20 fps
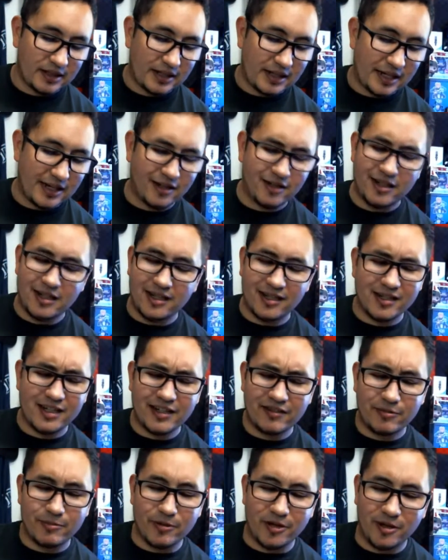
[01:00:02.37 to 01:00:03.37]
I didn't
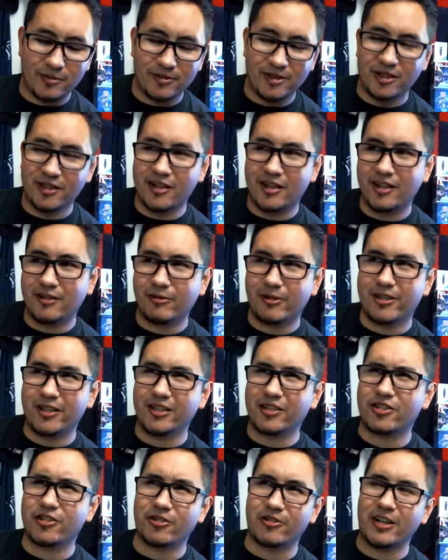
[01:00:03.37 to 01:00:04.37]
have a problem with
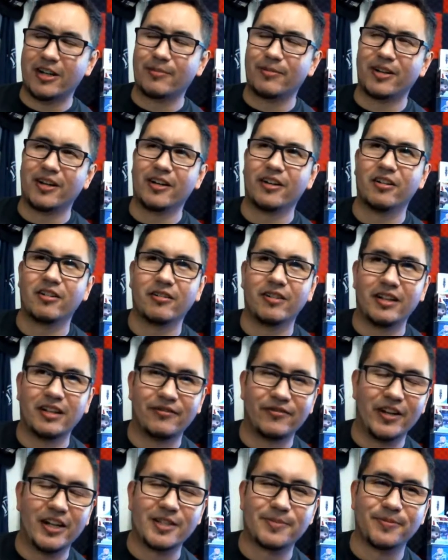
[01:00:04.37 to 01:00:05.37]
Instagram, but I know
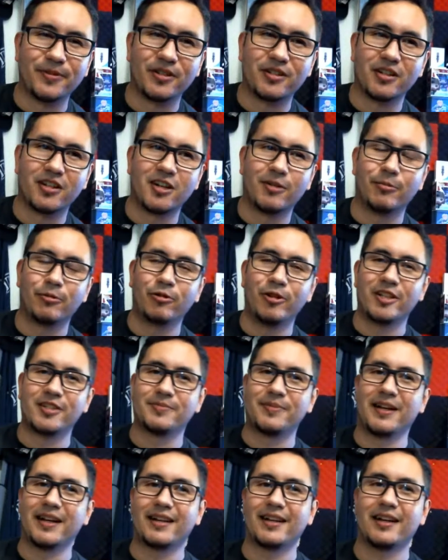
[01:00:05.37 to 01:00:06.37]
Facebook a couple weeks
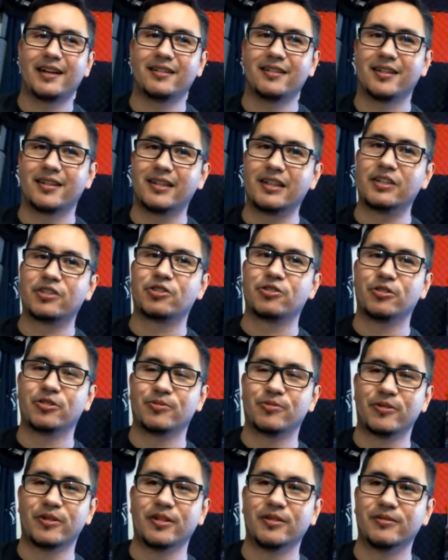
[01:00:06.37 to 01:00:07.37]
back had like issues
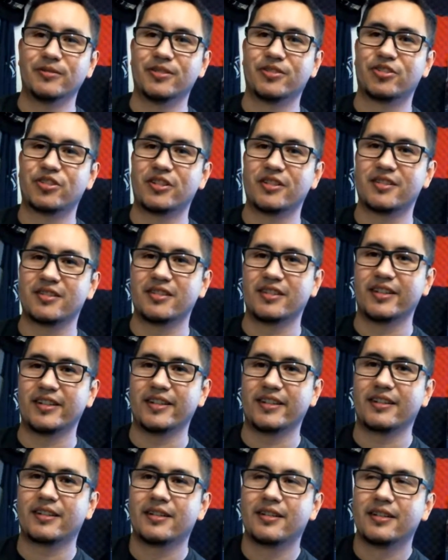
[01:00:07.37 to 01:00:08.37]
where it was just
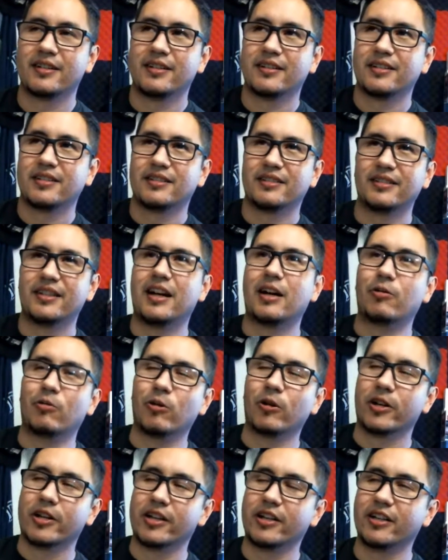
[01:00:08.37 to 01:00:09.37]
like not
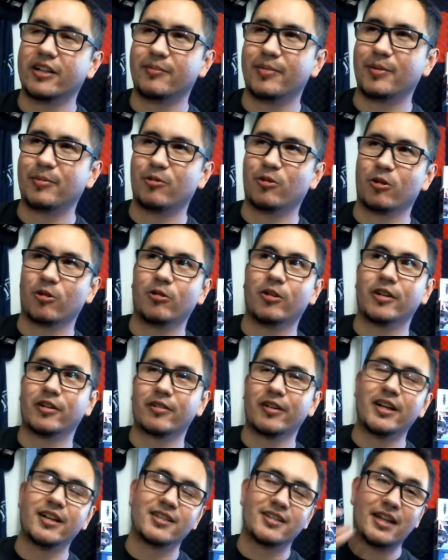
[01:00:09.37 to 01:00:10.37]
working and people were going
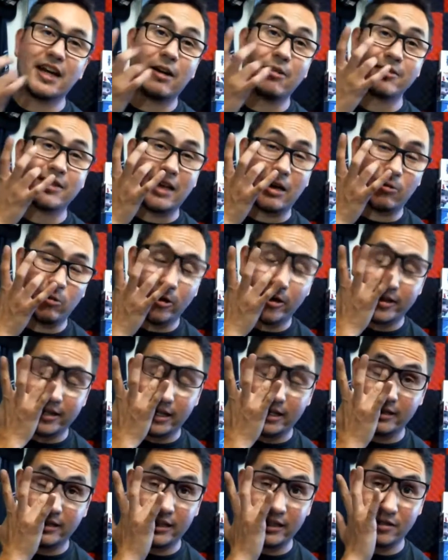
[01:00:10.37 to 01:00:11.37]
crazy. I was at work
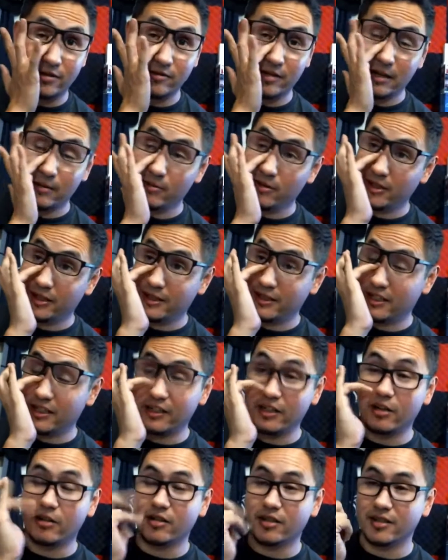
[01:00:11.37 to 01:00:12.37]
that day, so I really didn't
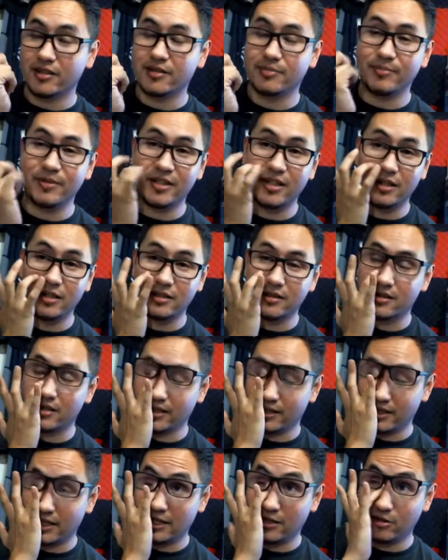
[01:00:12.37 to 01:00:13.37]
notice because
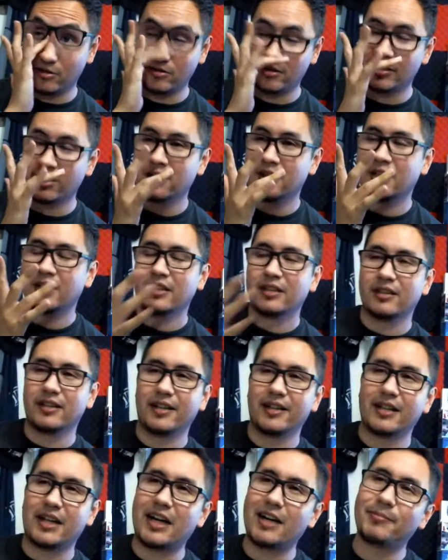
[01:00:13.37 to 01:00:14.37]

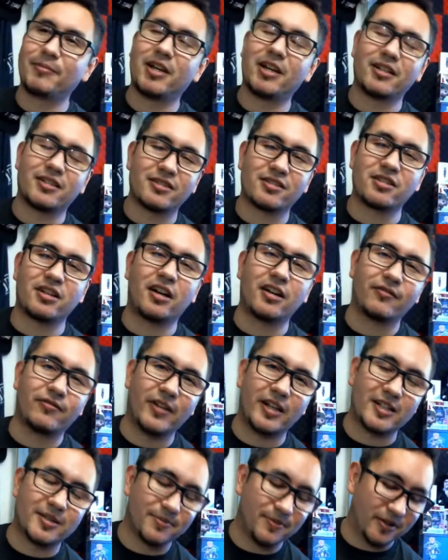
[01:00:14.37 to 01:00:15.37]
I'm not just on
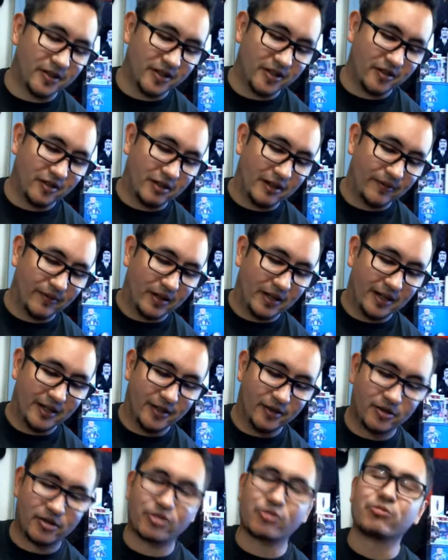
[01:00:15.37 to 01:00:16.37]
Facebook. I
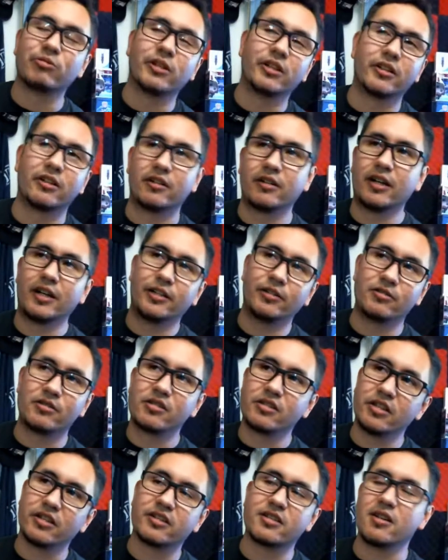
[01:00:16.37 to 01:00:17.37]
use Twitter, I use
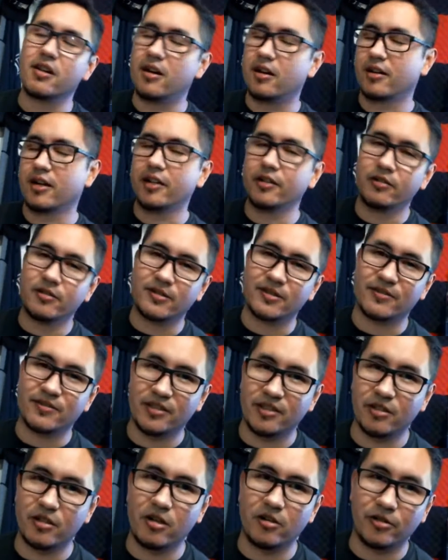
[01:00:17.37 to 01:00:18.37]
TikTok, I use
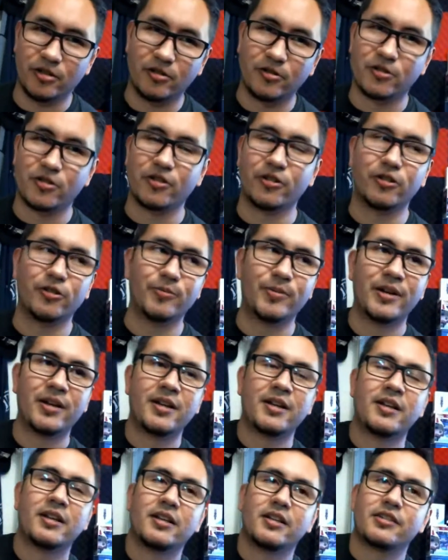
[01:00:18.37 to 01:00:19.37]
YouTube.
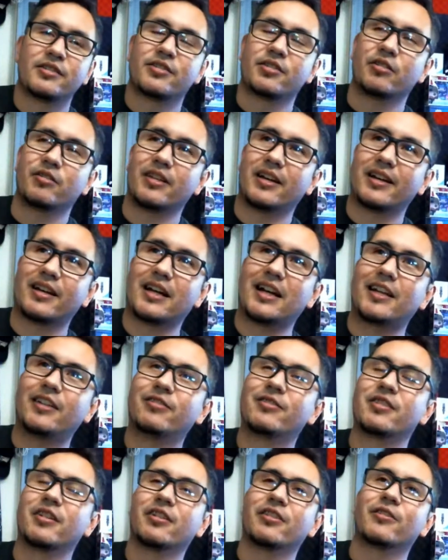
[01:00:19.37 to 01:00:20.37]
So like I
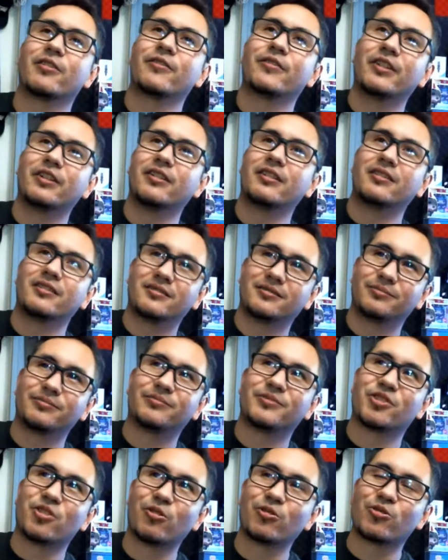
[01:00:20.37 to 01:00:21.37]
use other
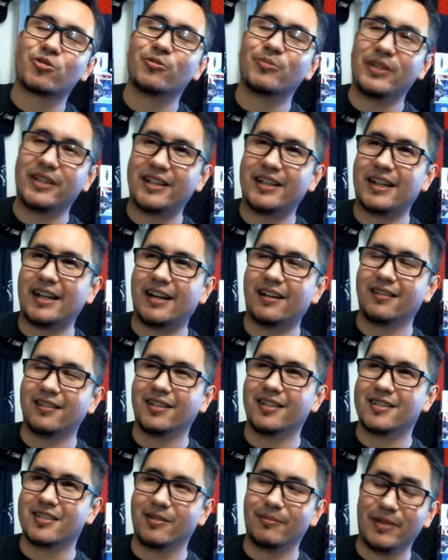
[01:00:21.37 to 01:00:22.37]
social media
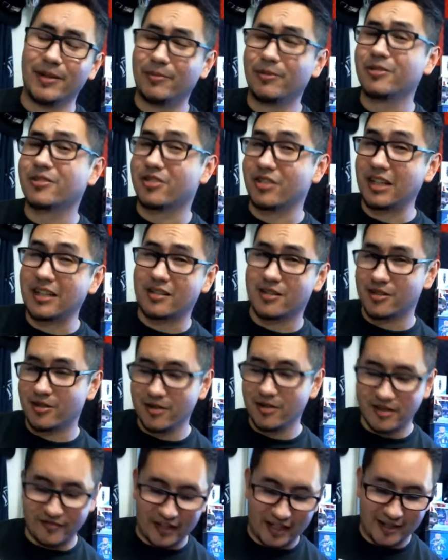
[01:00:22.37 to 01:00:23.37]
outlets. Some people just
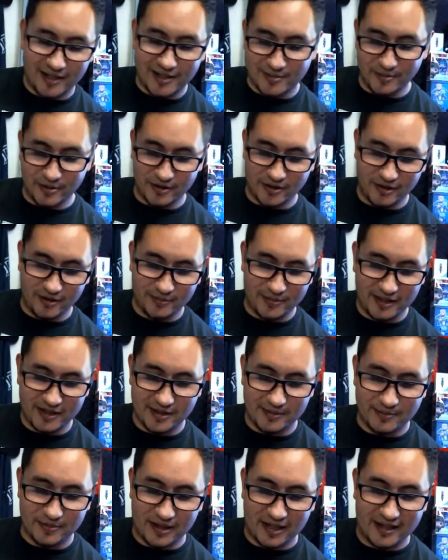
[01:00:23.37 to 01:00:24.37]
use Facebook. You'd be
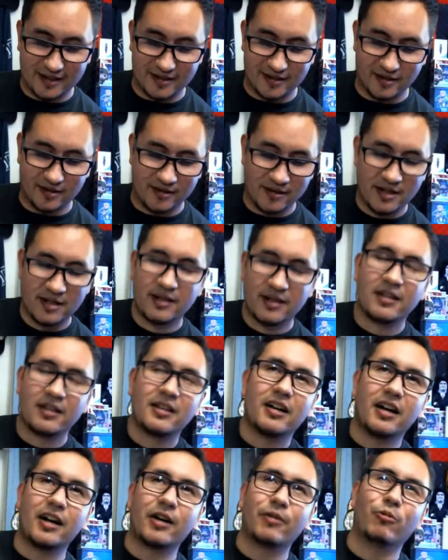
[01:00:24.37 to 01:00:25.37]
surprised though.
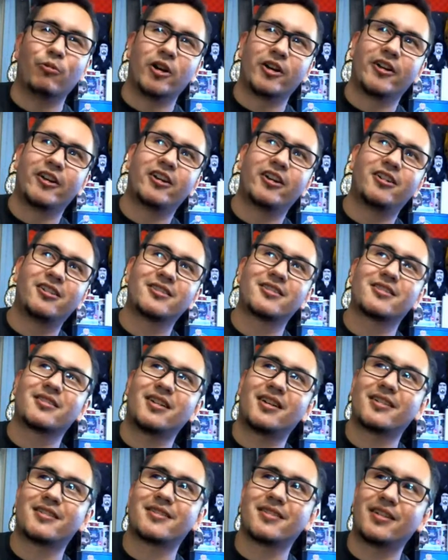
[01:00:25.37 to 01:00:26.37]
What are y'all's
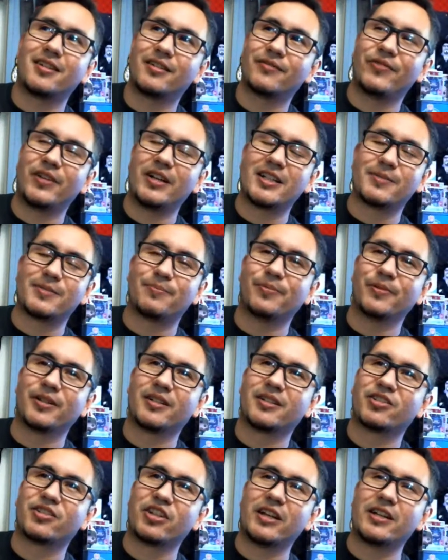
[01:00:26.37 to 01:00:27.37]
thoughts on
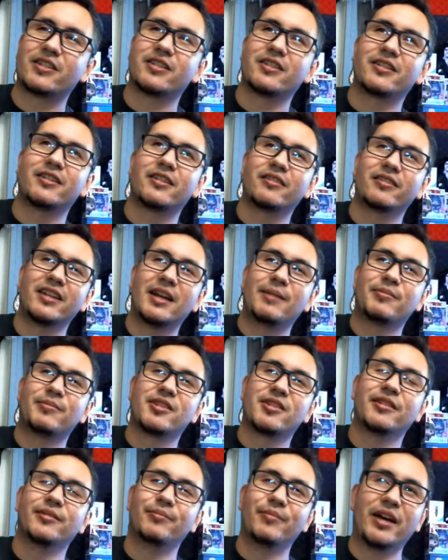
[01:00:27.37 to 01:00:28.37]
Facebook changing their name
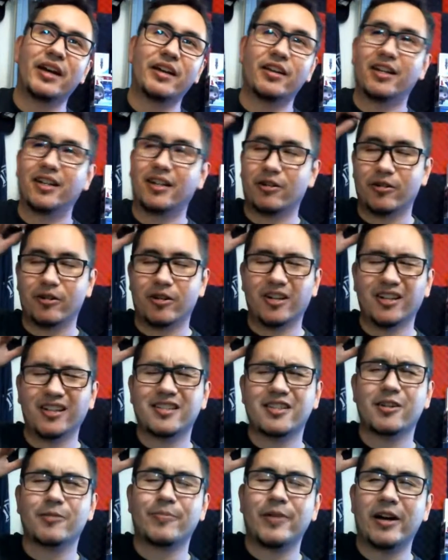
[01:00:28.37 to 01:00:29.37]
to Meta, or at
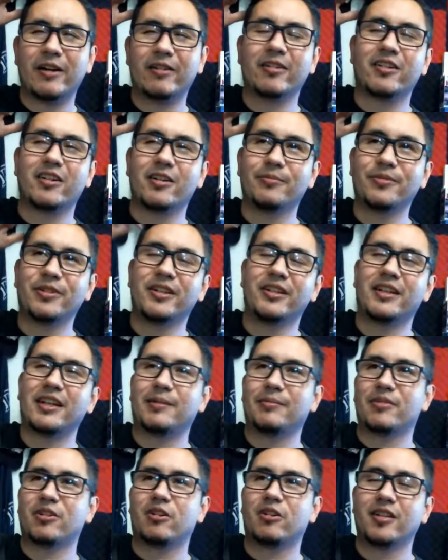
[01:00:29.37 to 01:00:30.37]
least their parent company
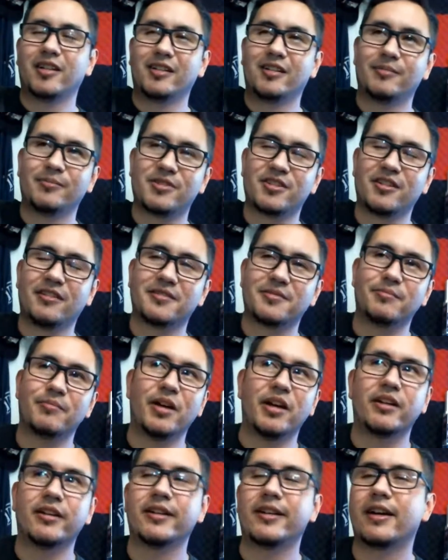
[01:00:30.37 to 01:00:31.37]
name, calling themselves
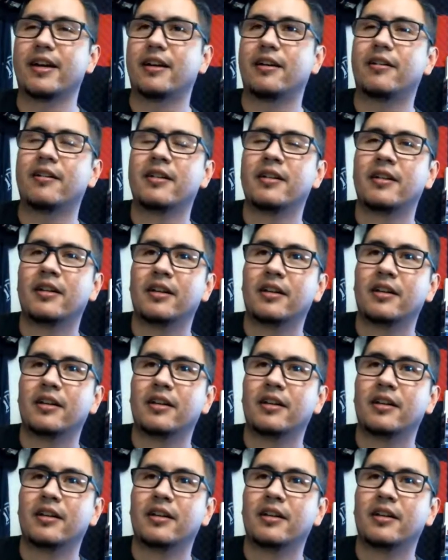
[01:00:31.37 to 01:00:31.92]
Meta now?